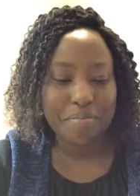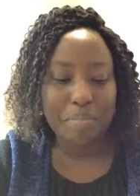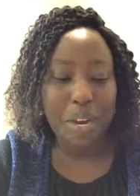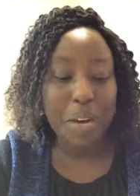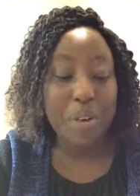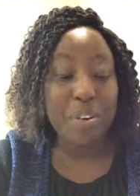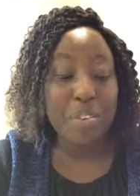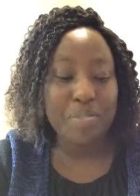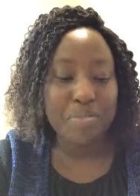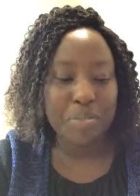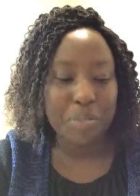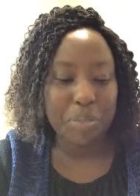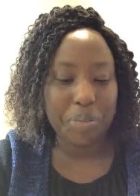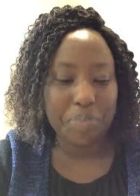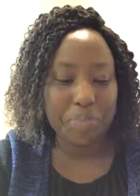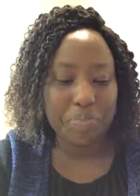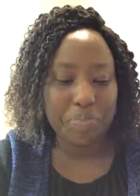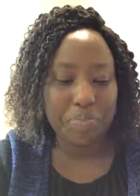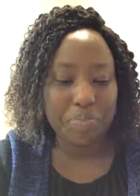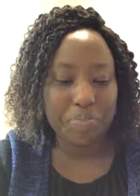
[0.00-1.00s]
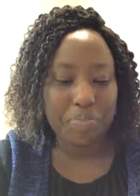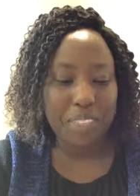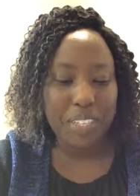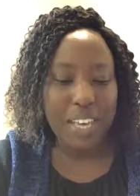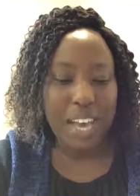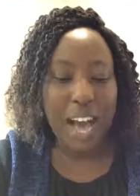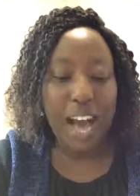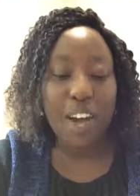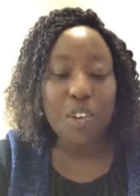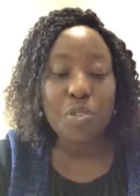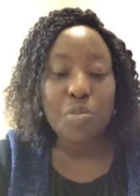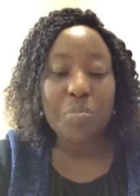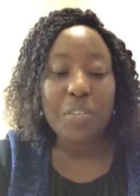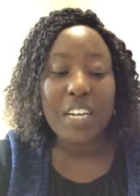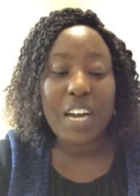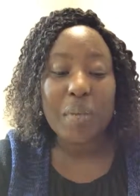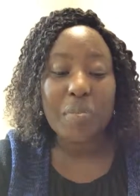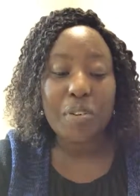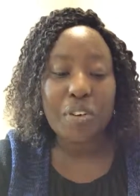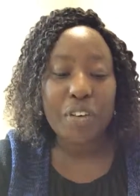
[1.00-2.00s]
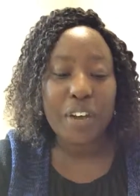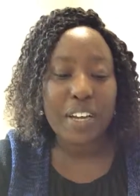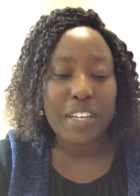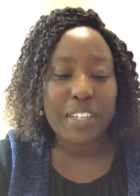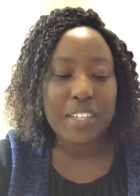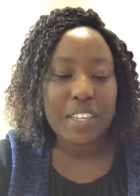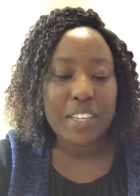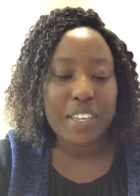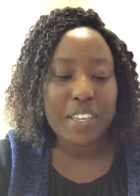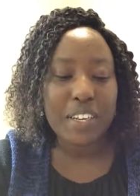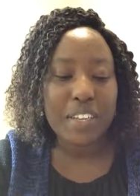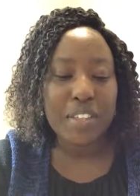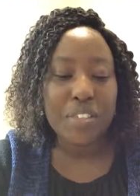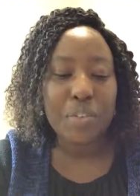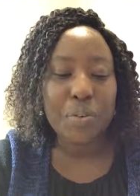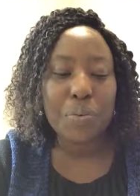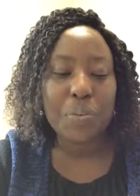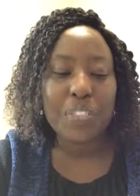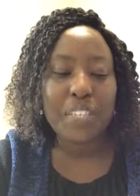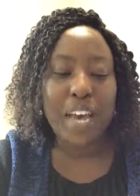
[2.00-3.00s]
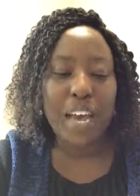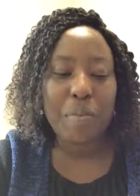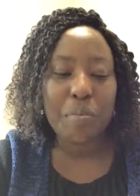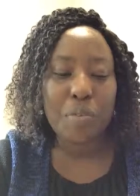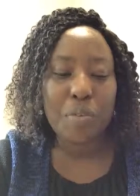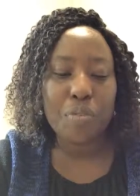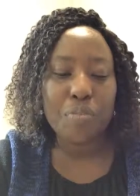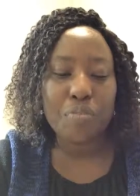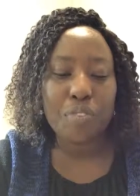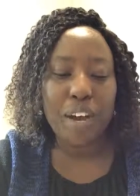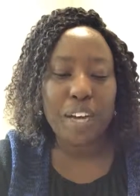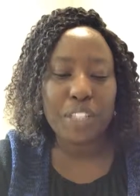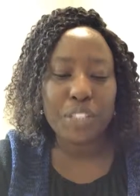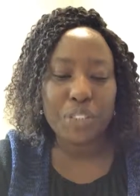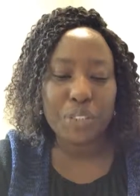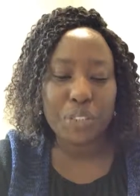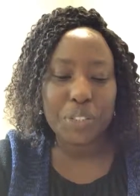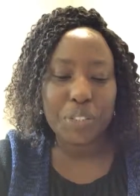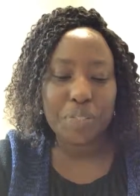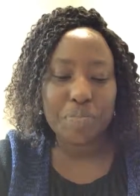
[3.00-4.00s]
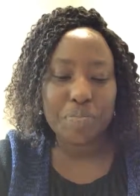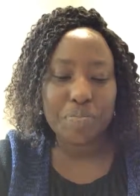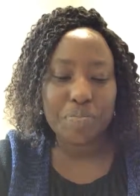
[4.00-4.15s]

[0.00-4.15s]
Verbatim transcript: Powerful. How to become great through time conversion.